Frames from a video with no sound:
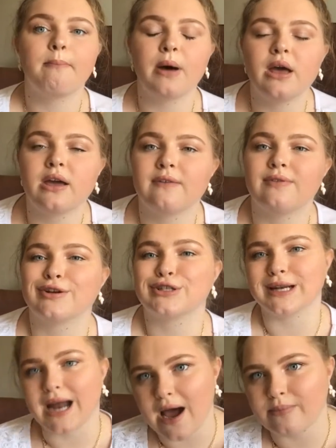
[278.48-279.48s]
But if
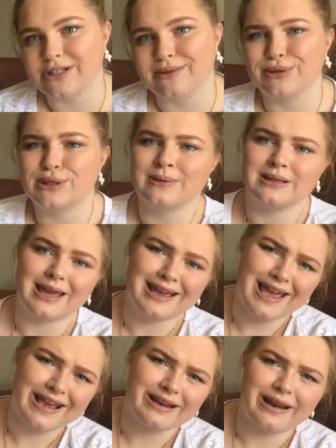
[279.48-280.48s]
there's an option between like
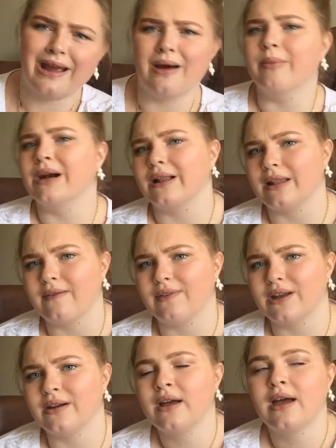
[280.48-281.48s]
8 a.m. and
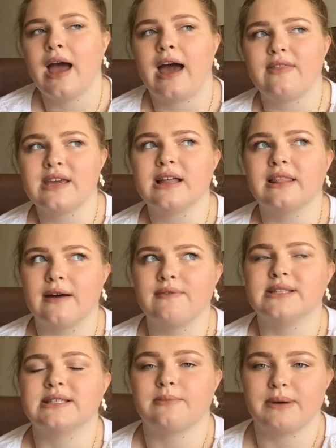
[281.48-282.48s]
11, I think
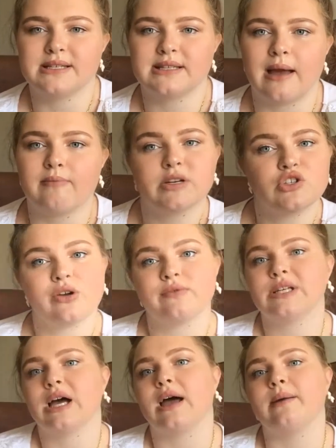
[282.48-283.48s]
11 is the best time, because you have
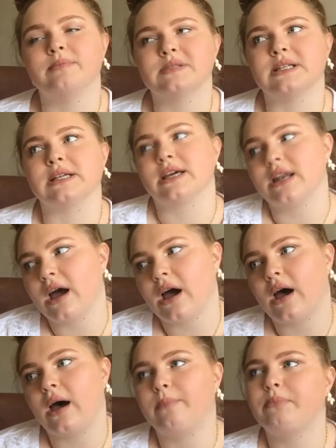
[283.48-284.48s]
time to get
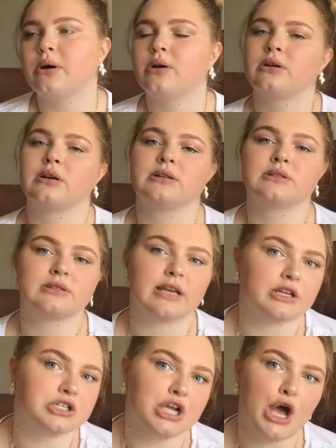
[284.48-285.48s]
up,
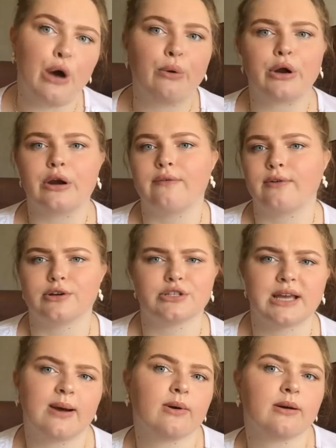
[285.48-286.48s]
take a shower. If you're a
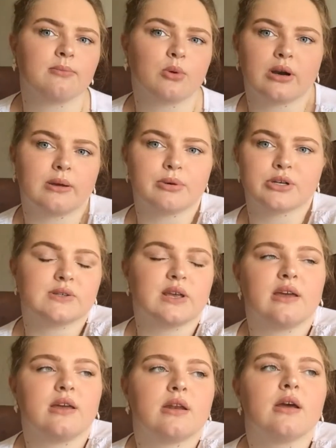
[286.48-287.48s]
shower morning
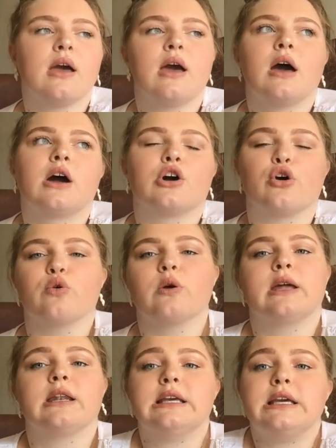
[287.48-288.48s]
person, go
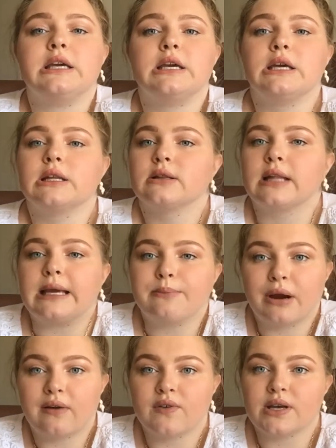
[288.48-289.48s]
and eat like
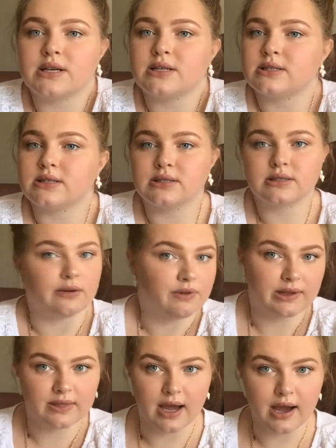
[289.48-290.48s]
breakfast, stuff
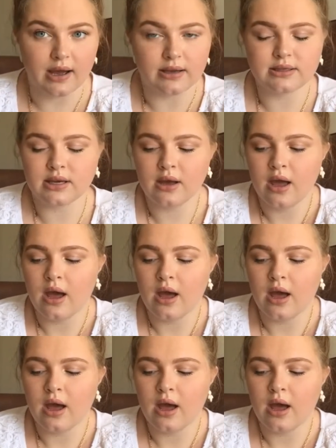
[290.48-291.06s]
like that.